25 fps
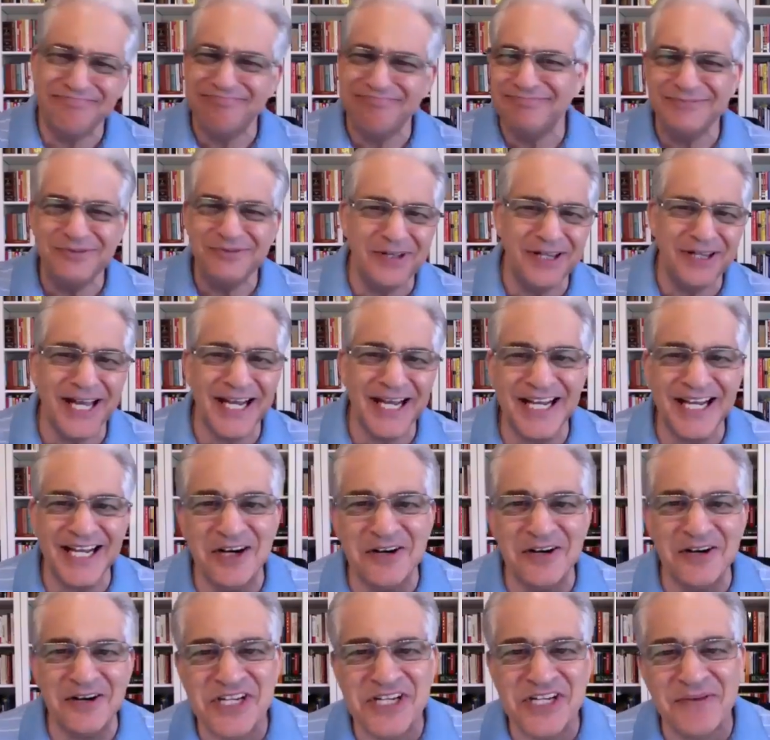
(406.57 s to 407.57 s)
We'll let you know
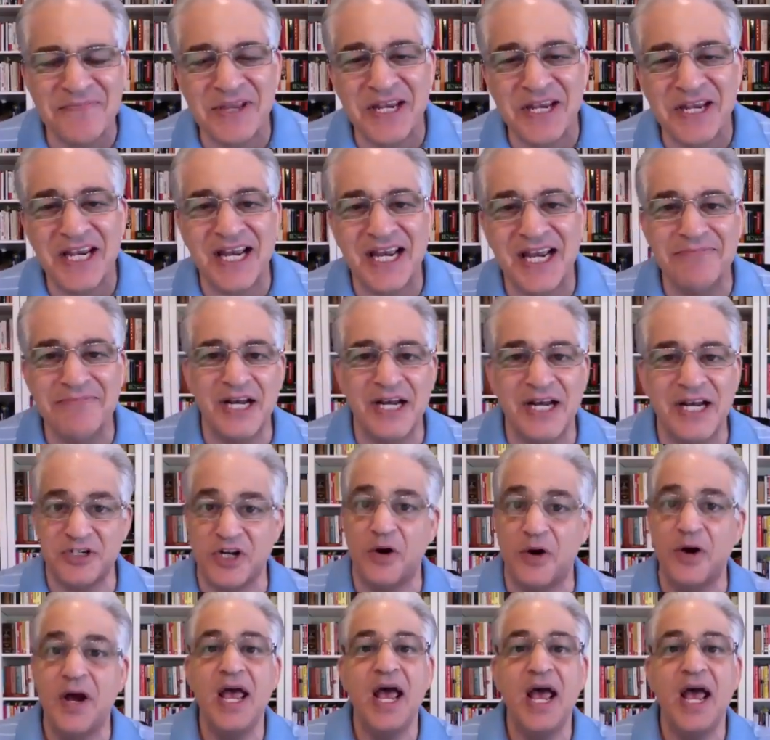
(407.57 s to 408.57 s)
if something comes up.
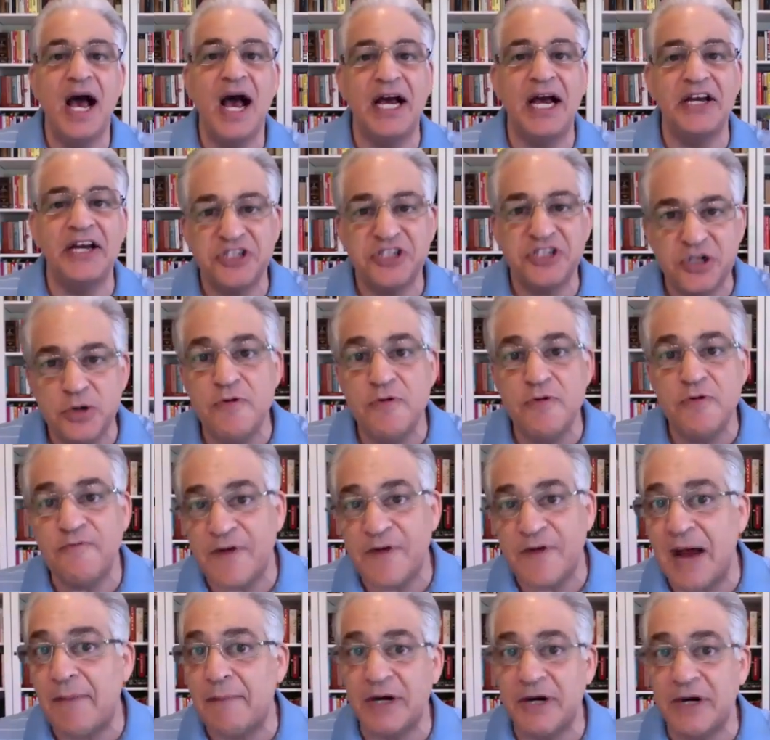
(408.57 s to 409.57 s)
So I soon
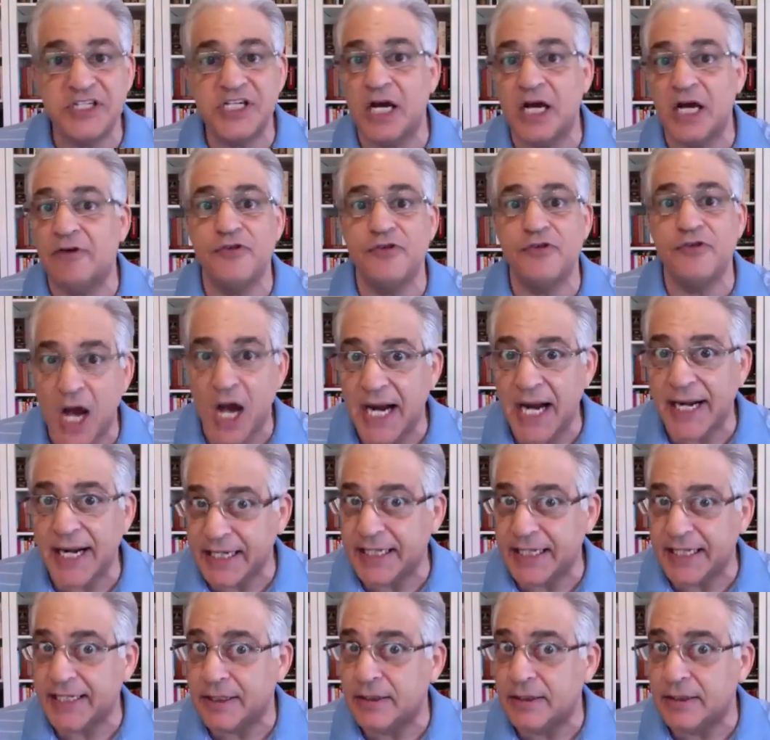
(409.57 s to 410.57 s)
found myself not
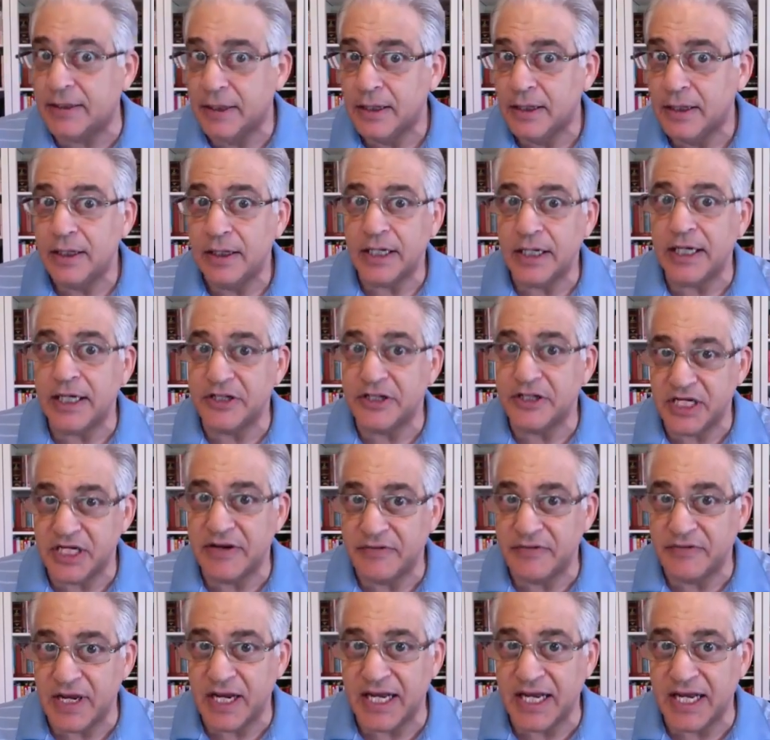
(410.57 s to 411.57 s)
in
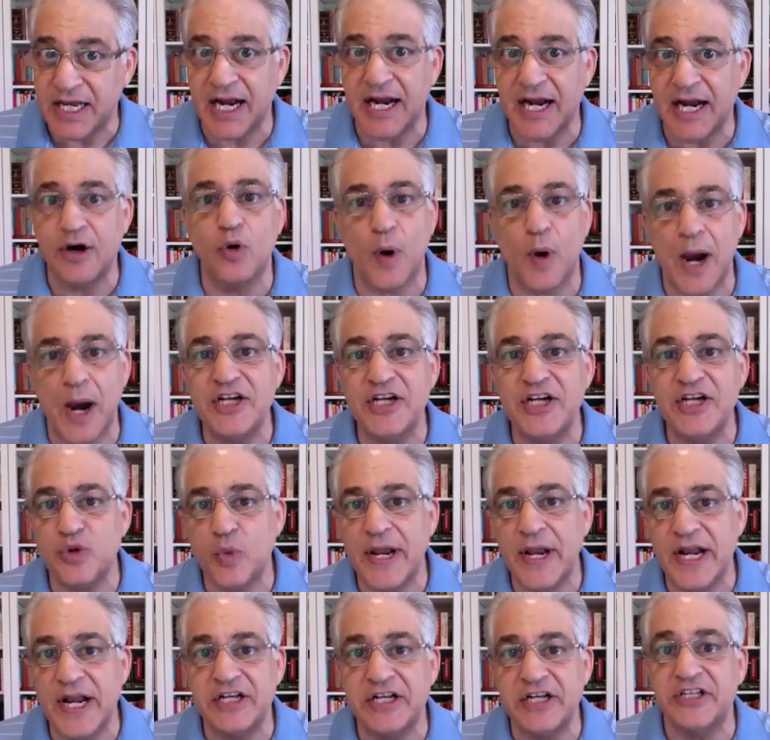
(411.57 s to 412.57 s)
TV, and I
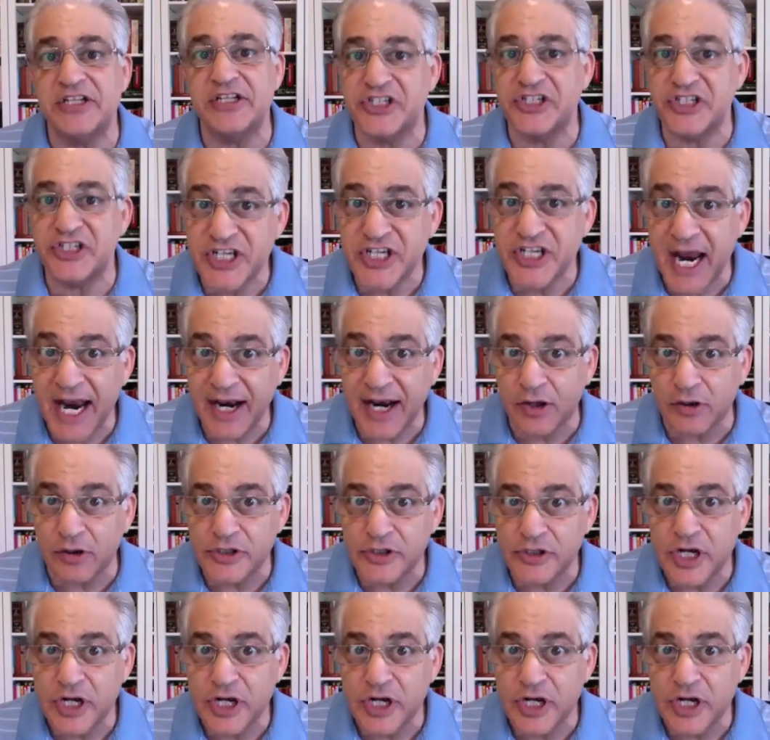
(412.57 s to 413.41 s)
graduated into sales.